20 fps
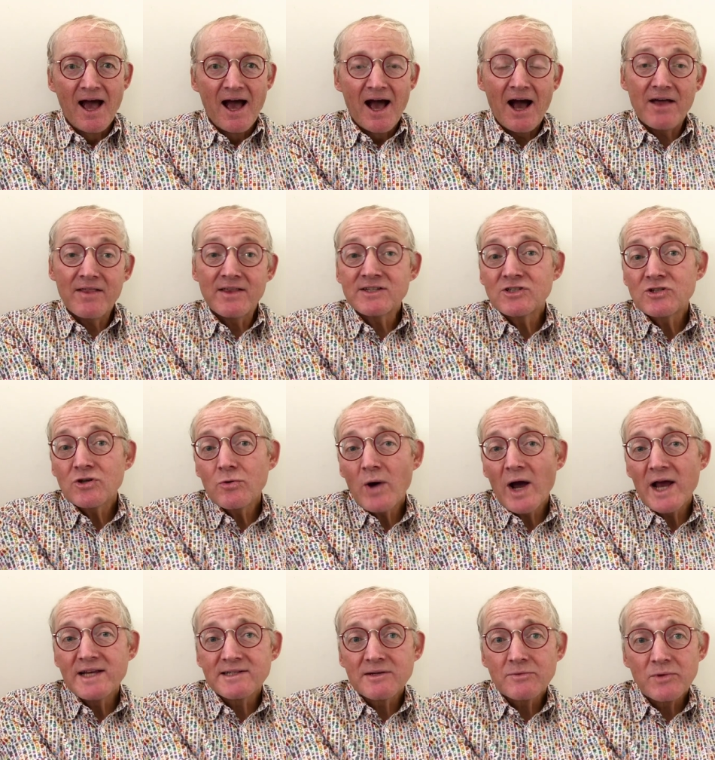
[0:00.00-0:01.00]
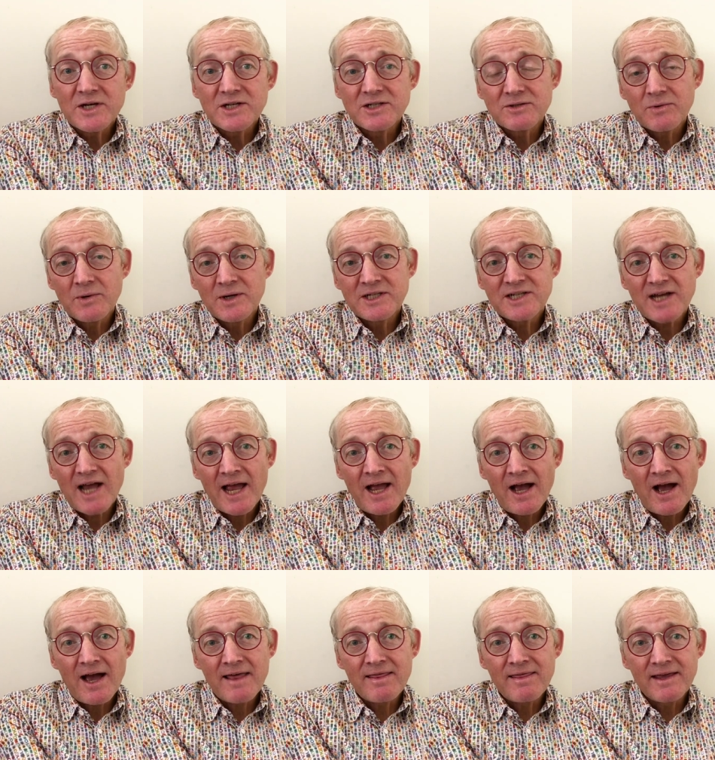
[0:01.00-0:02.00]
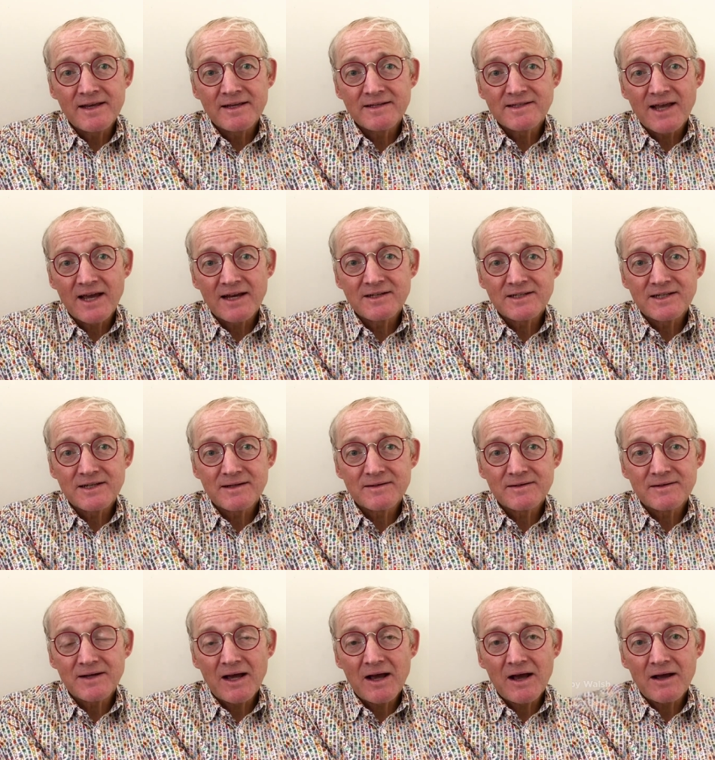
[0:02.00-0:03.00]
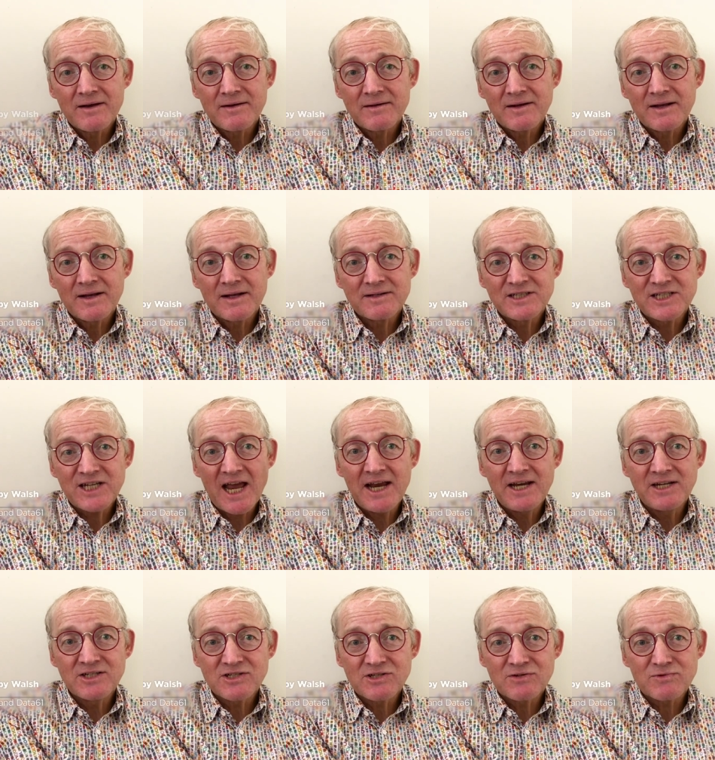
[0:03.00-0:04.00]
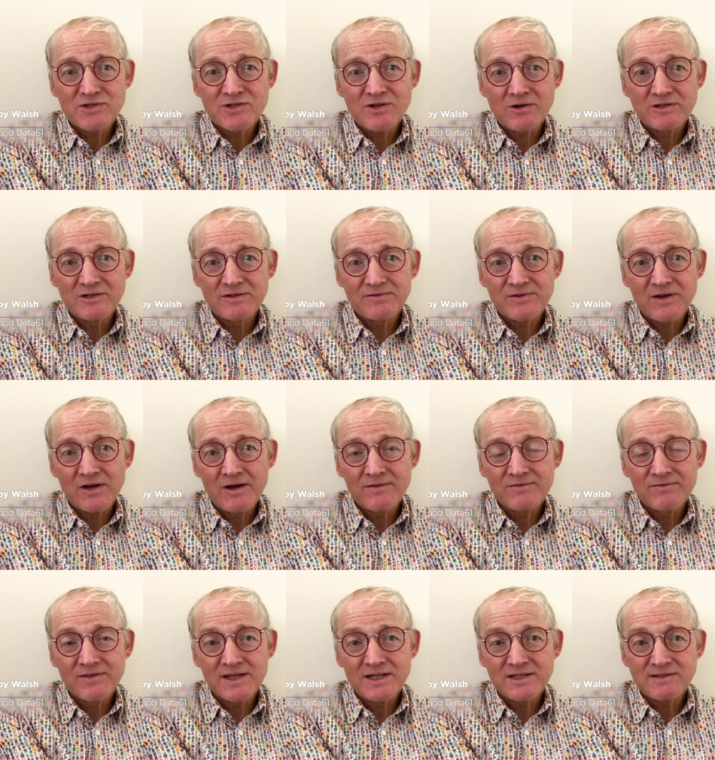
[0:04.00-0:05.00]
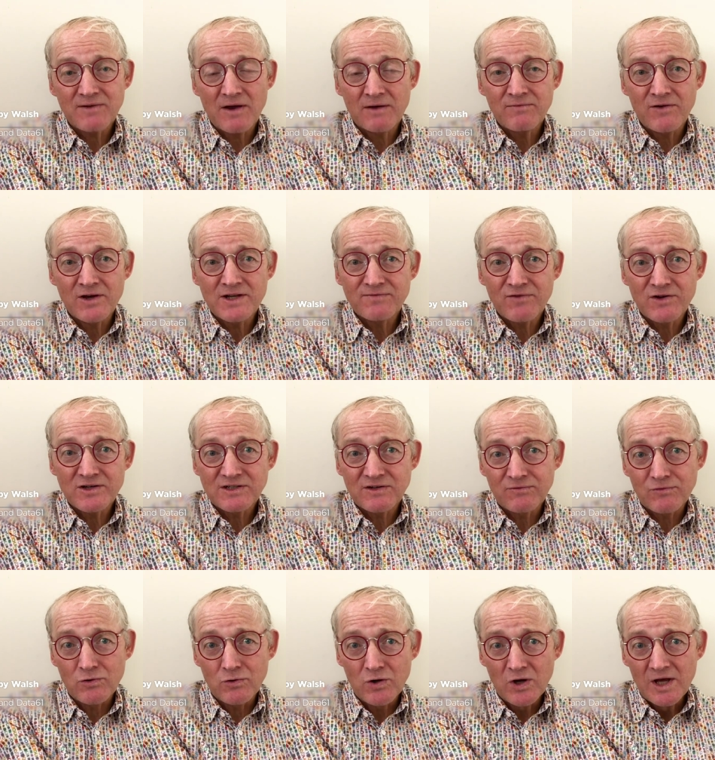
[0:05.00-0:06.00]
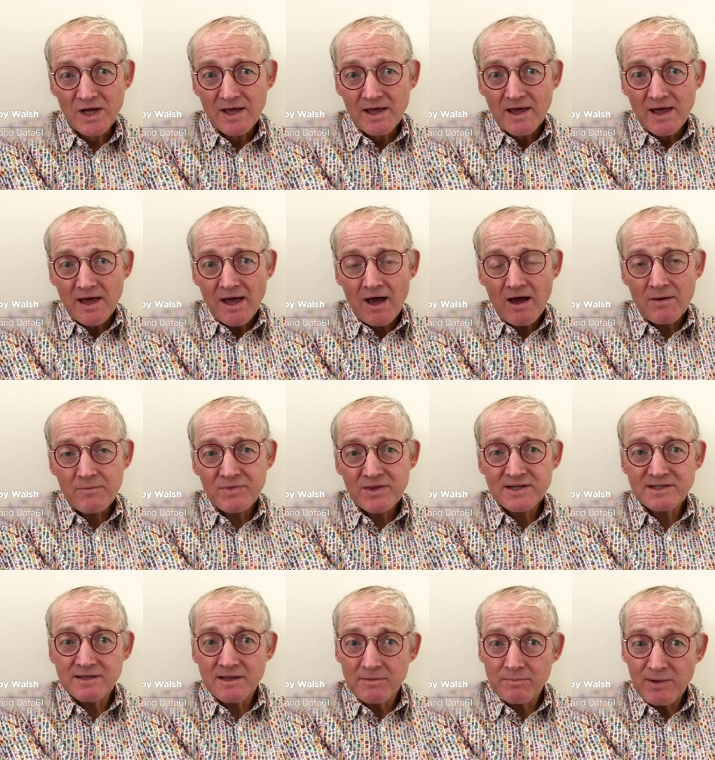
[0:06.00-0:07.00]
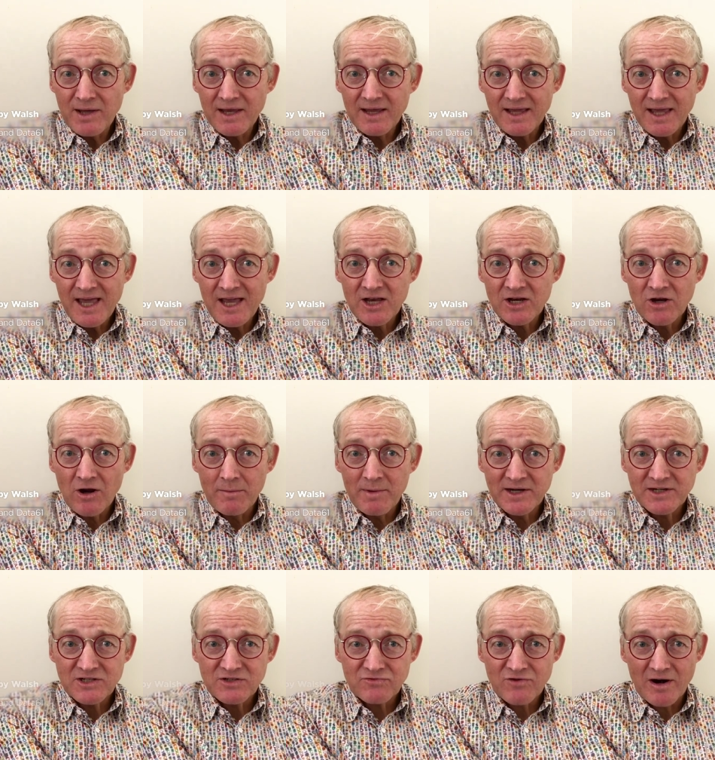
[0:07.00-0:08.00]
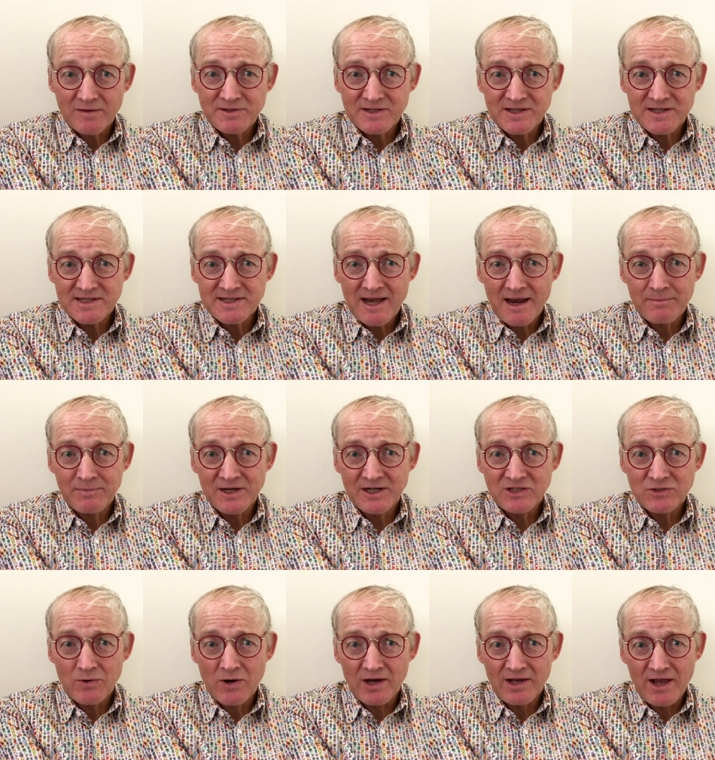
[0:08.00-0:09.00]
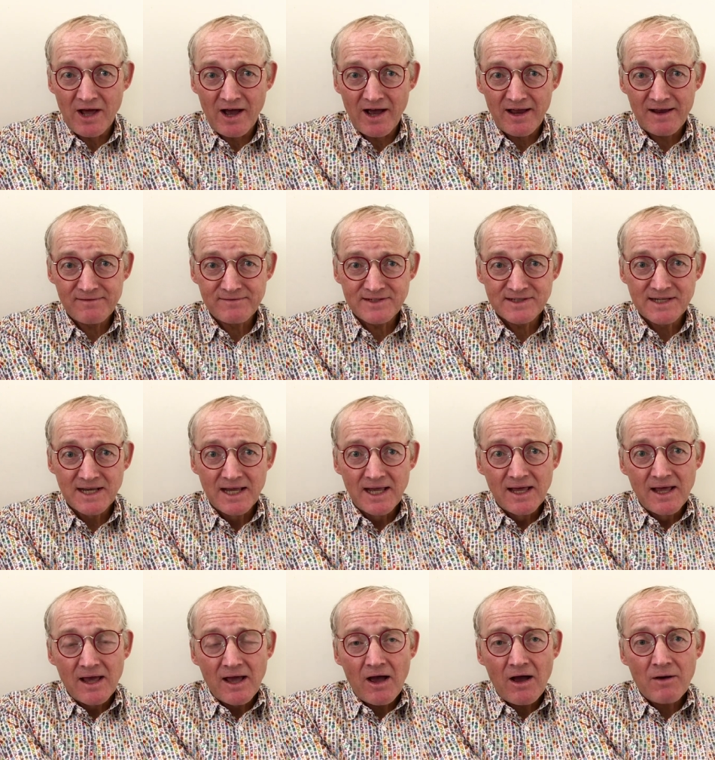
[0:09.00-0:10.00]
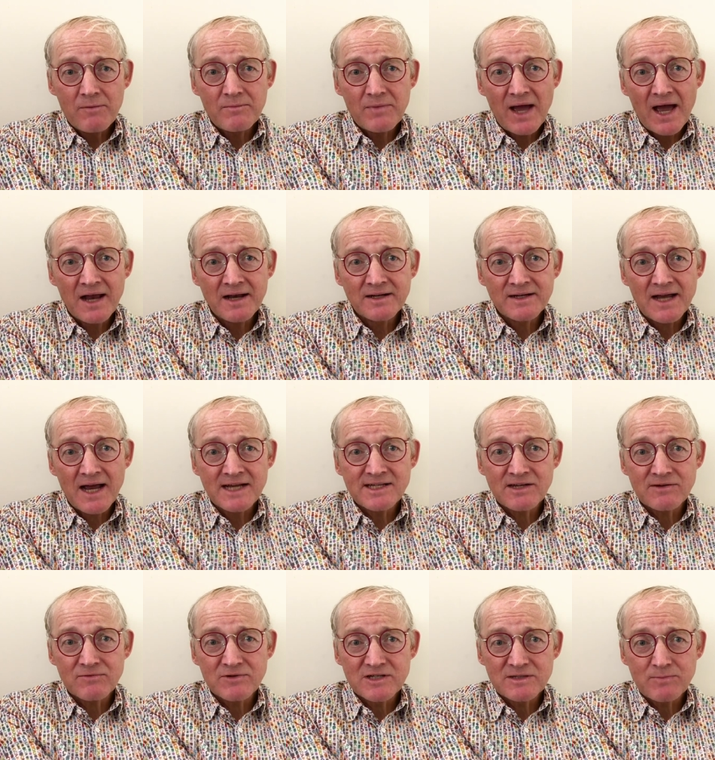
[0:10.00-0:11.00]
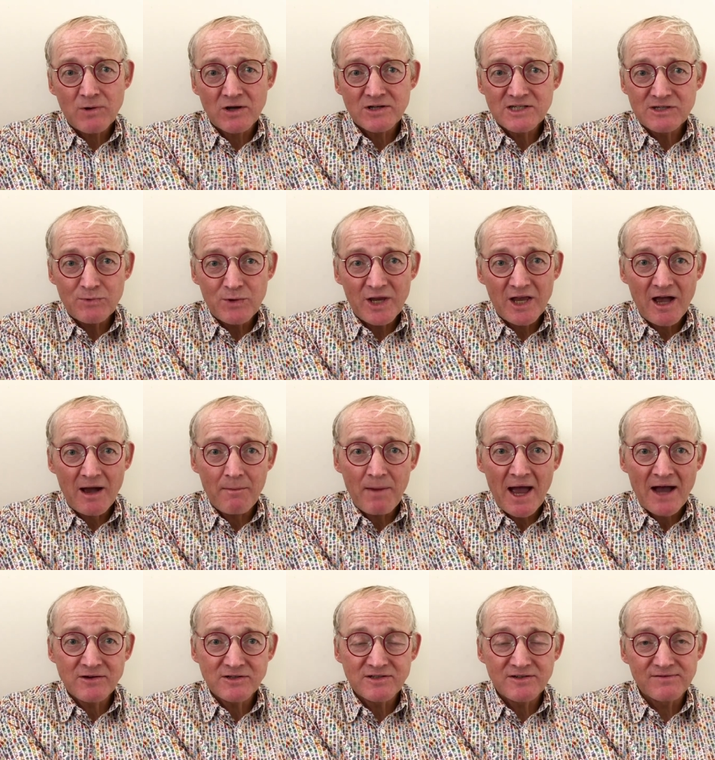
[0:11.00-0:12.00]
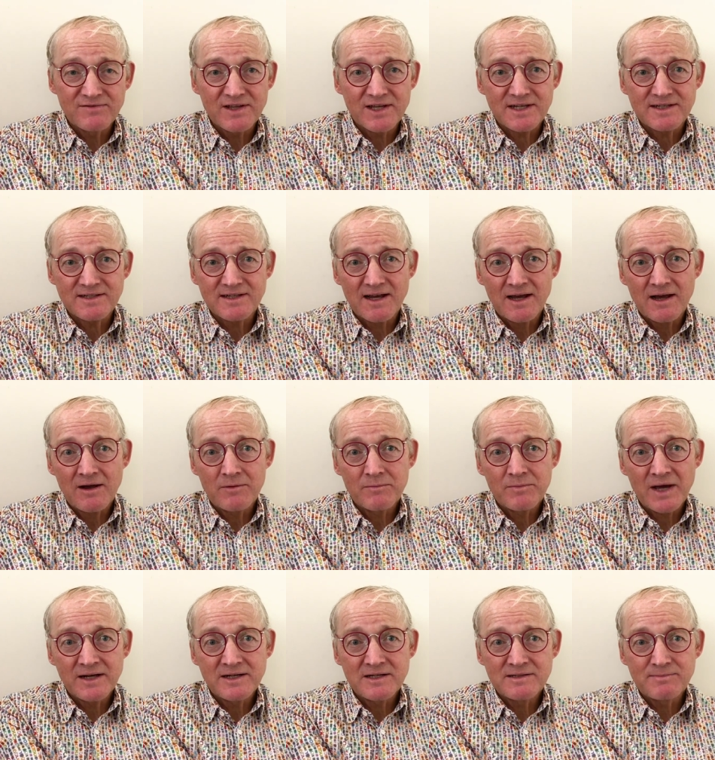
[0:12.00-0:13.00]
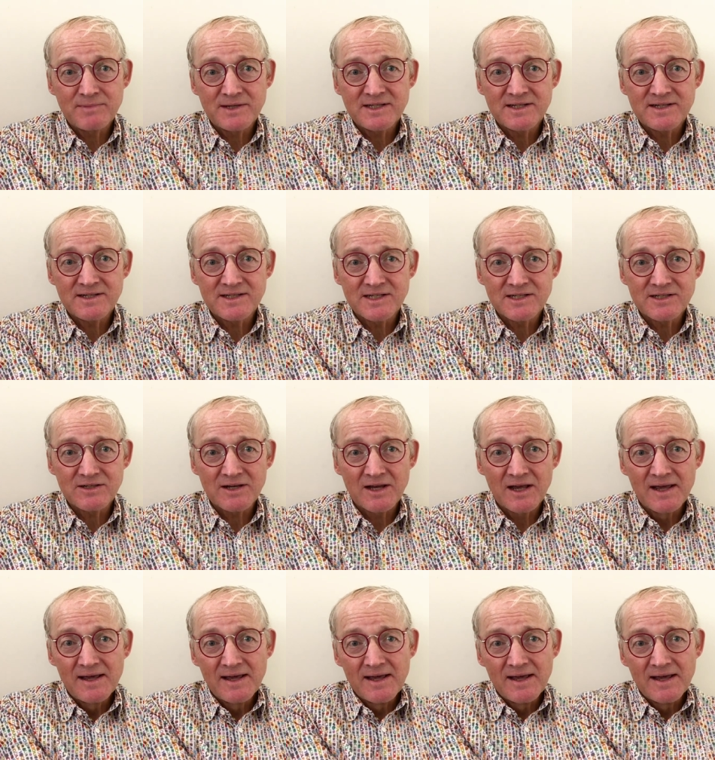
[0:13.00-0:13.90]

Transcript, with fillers: Uh, there's two ways in which which AI I think is going to uh, change as a result of, of this. Uh, first, first of all, there's uh, the big economic disruption that's happening to our lives. Um, and as a response, we come out of this, um, and as businesses